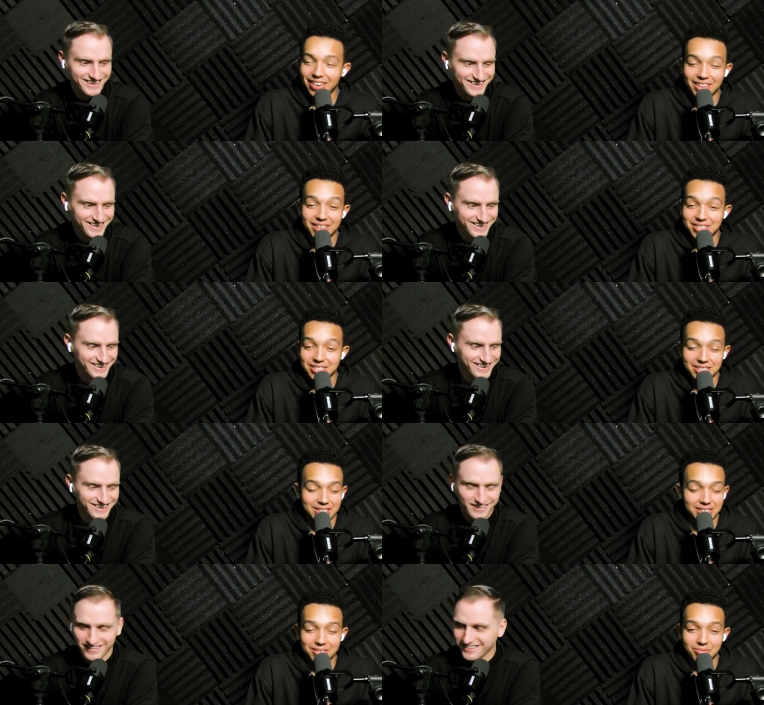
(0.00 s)
Speaker 1: it is.
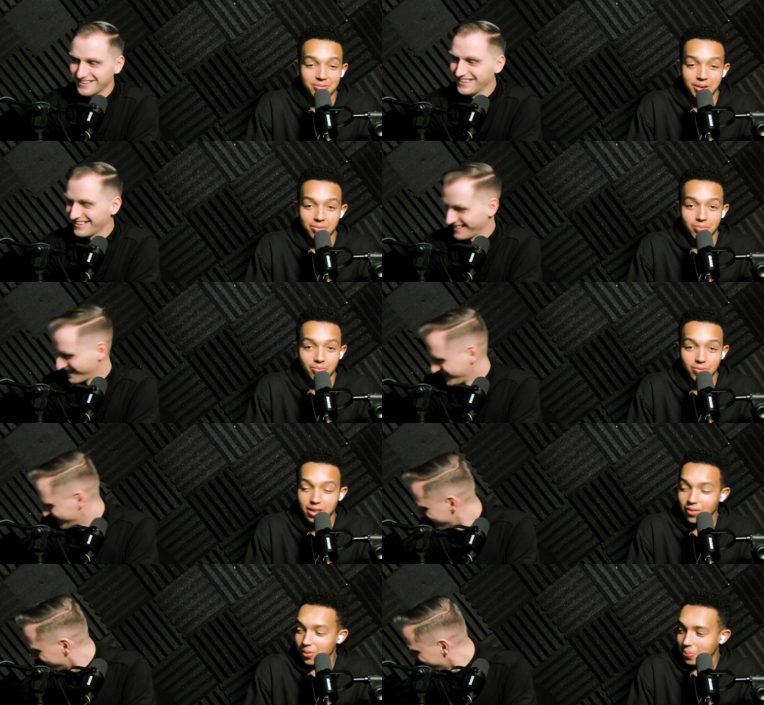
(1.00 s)
Uh, we we
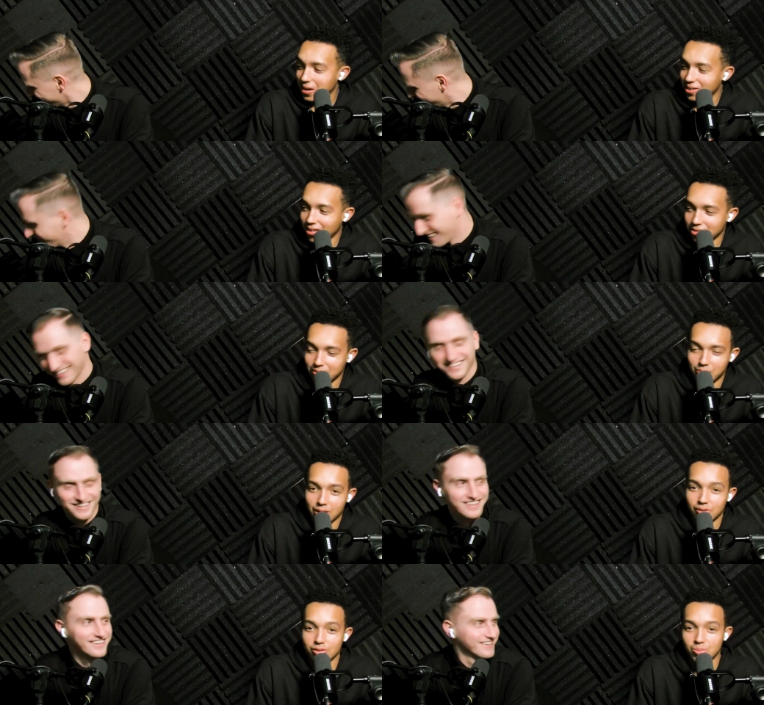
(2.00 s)
love our Pentecostal
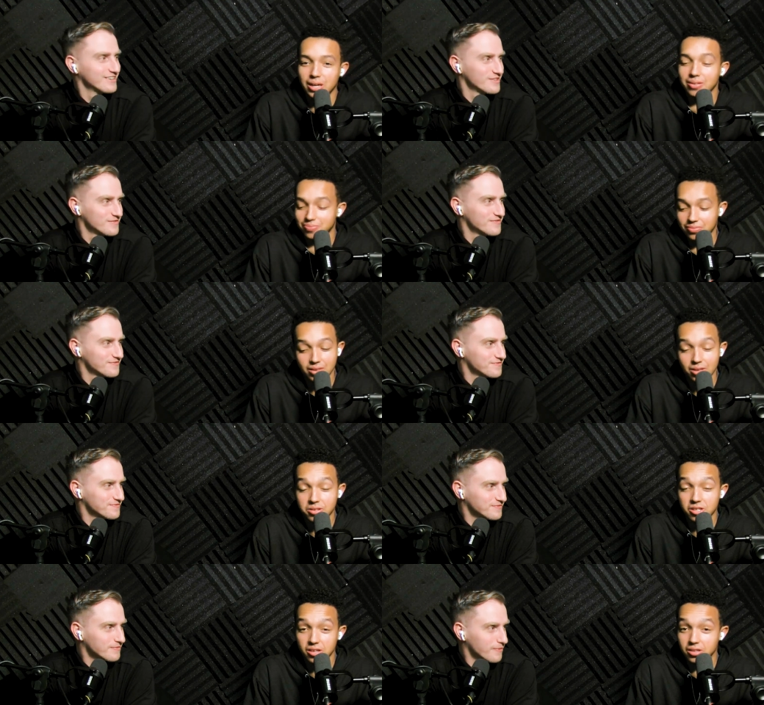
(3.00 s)
brothers, but
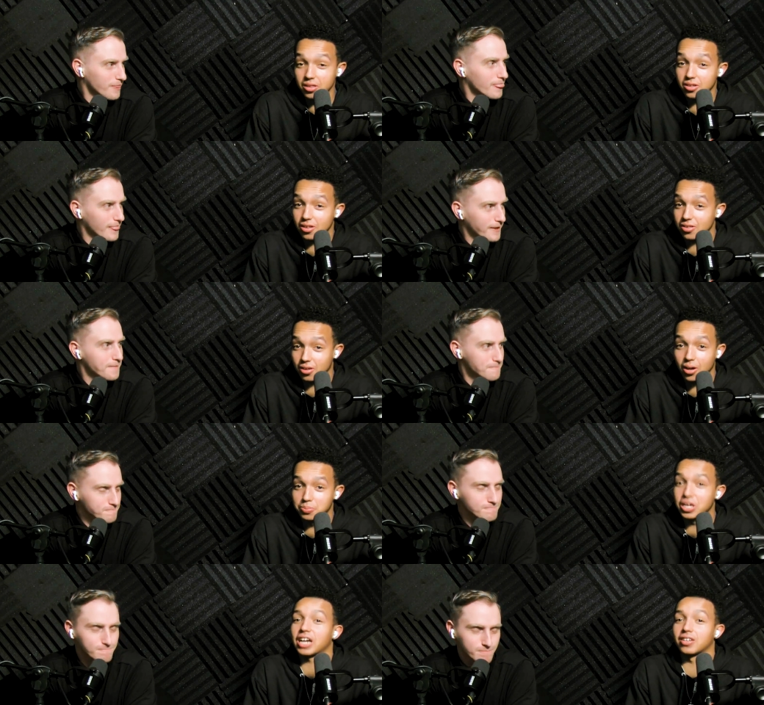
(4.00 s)
this is this is
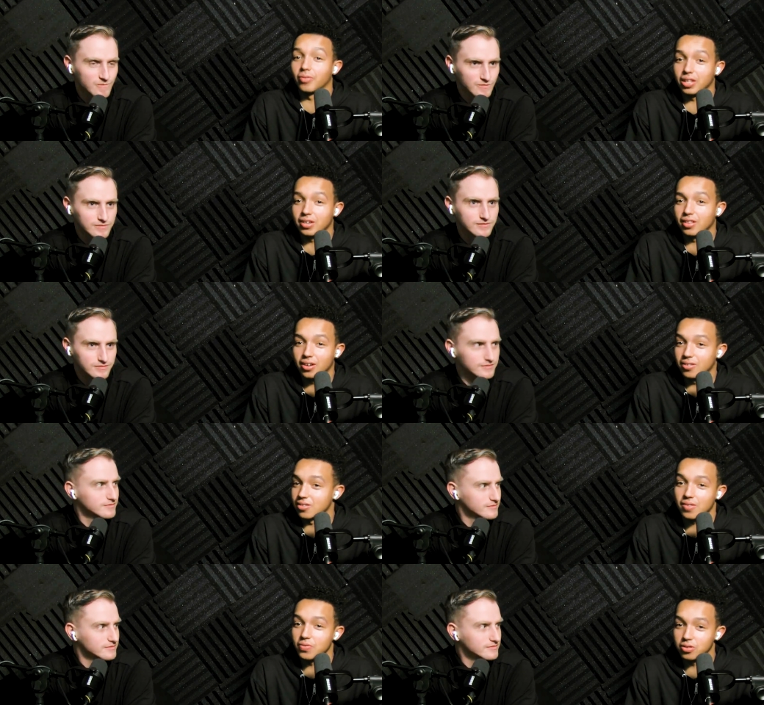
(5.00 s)
objectively
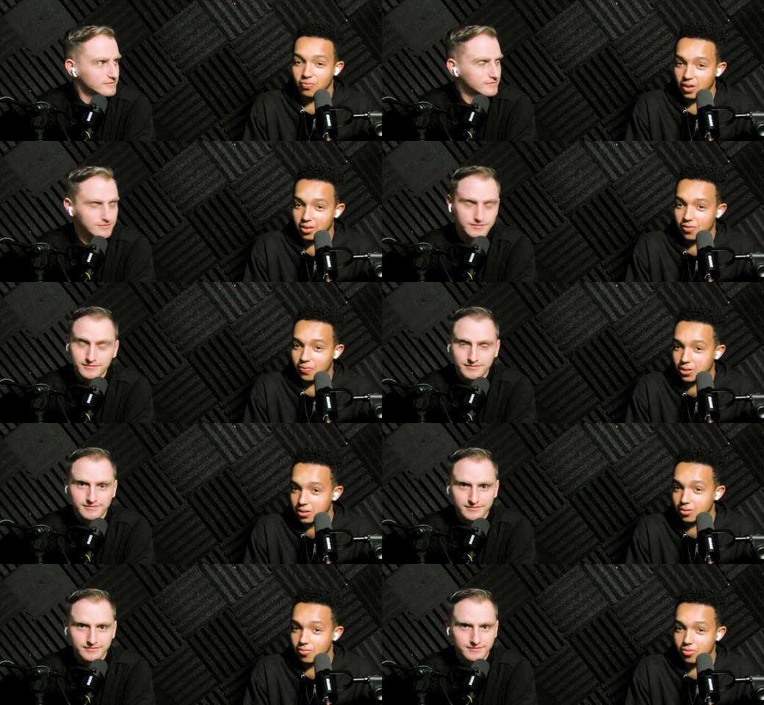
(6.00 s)
hilarious. If you don't find this
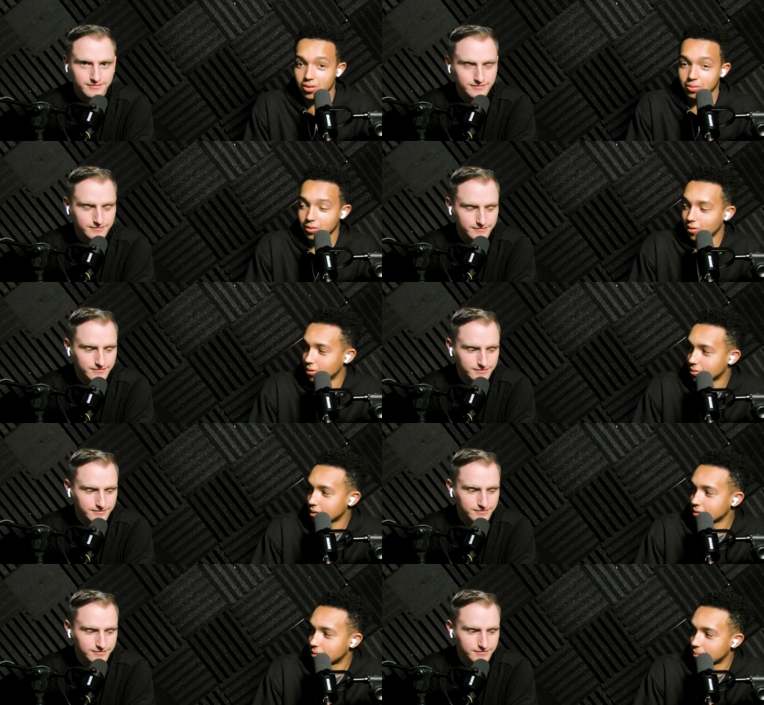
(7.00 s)
funny, there's something wrong
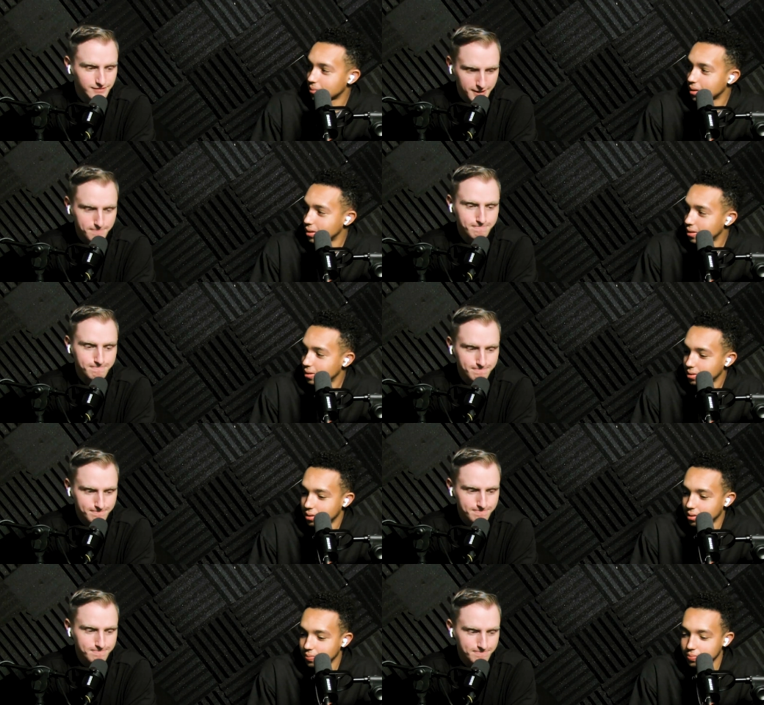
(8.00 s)
with you. Yep.
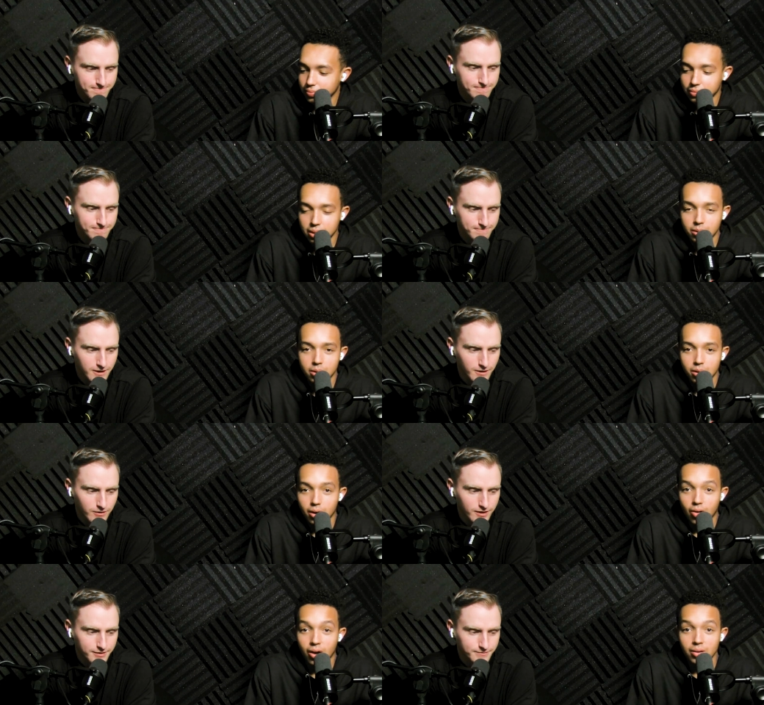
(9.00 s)
Yep. All
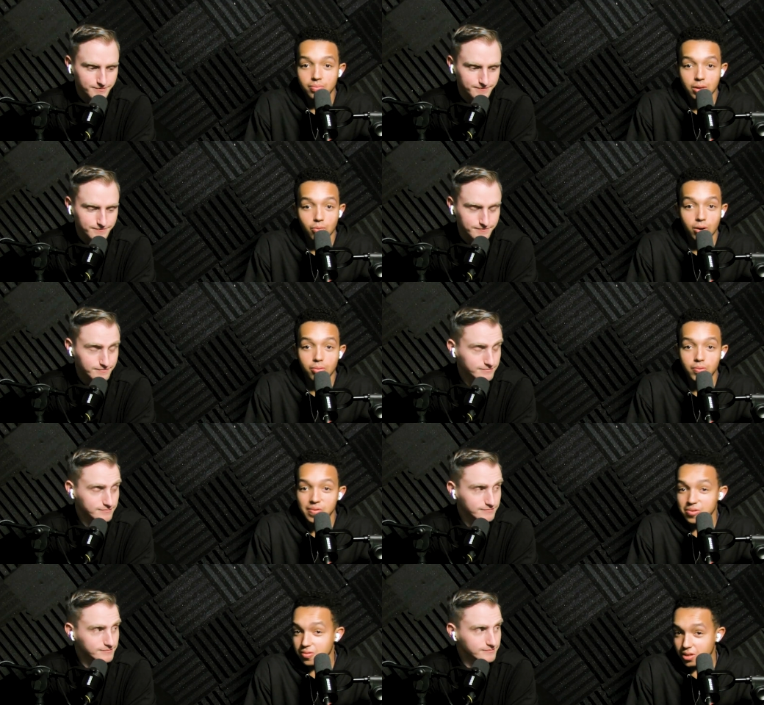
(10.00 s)
right. All right. Well,
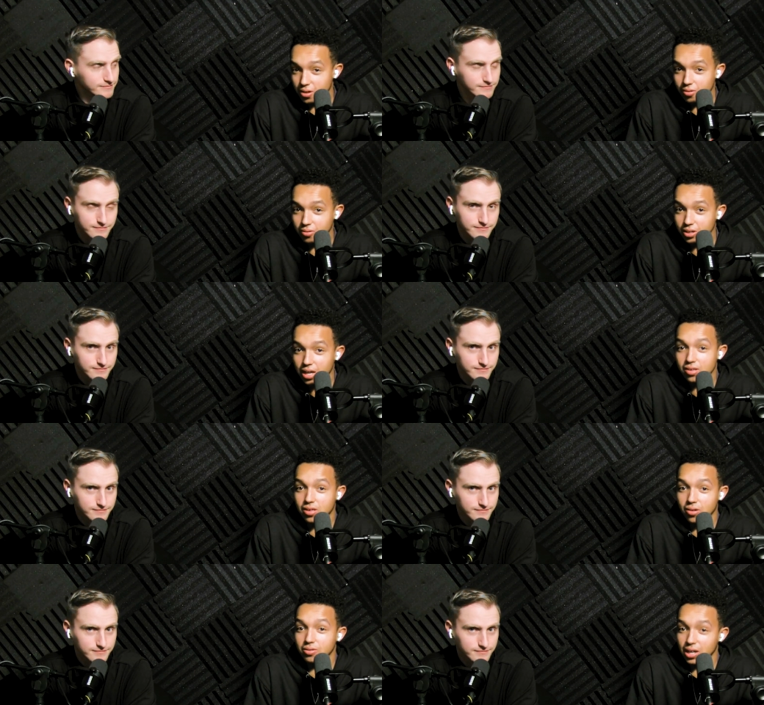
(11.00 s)
we will see you guys
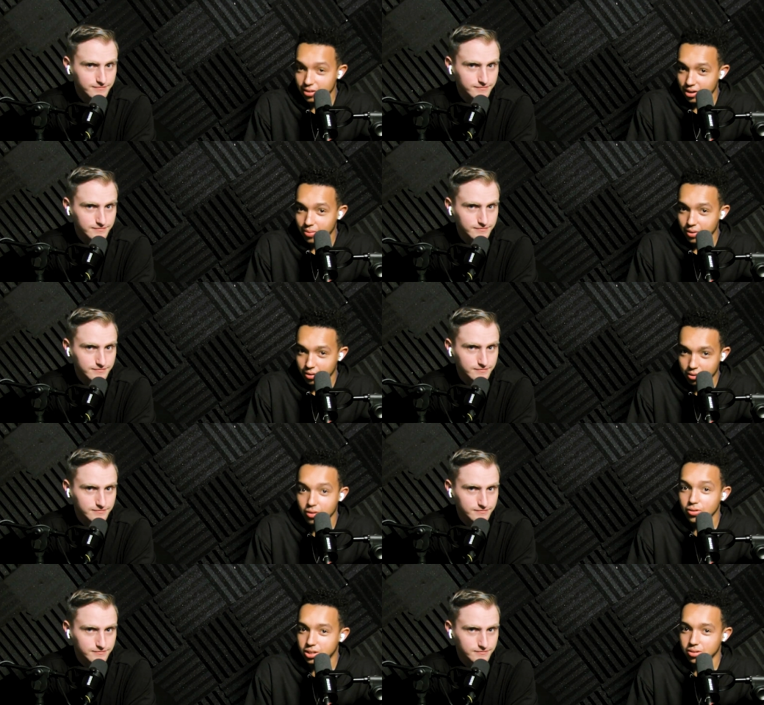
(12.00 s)
here next time here
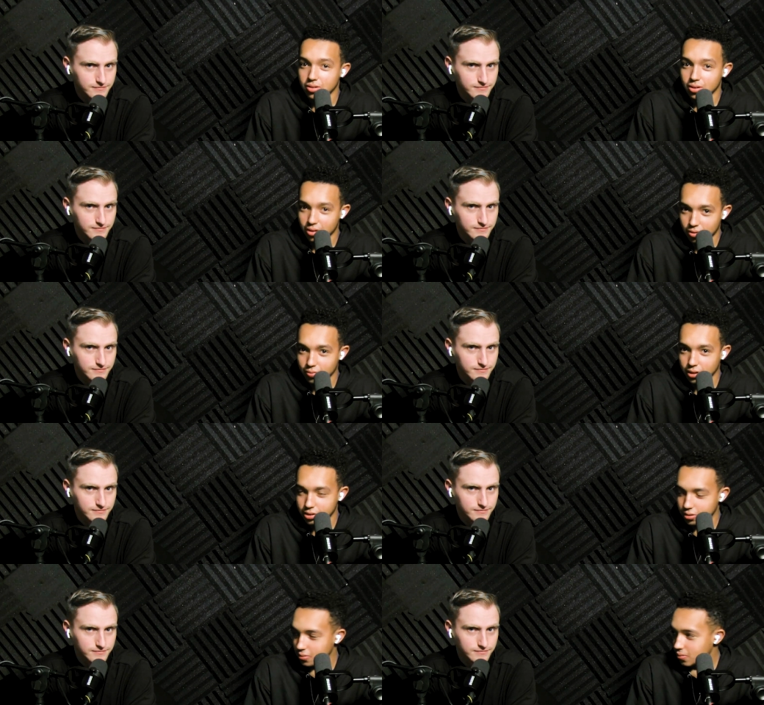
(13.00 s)
on Christians Against
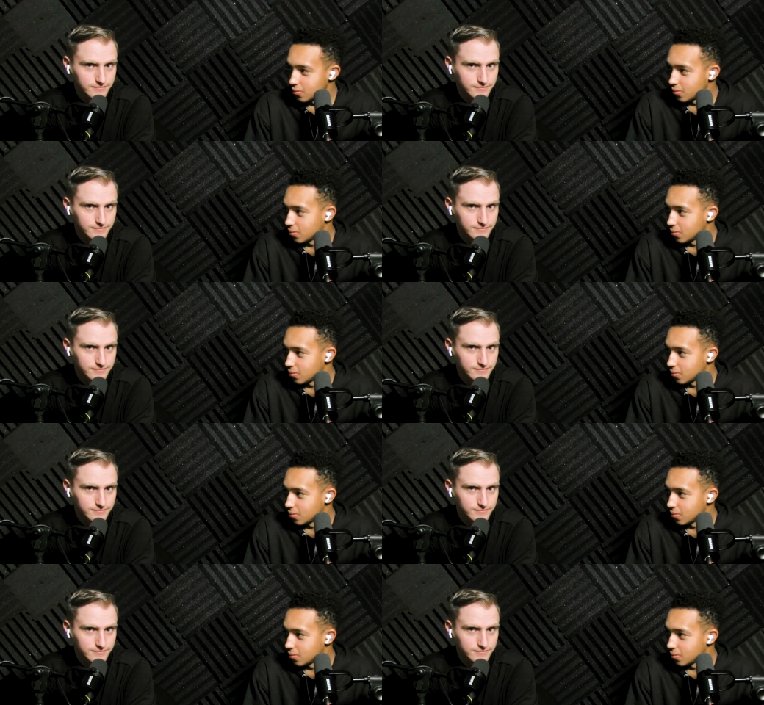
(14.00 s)
Religion.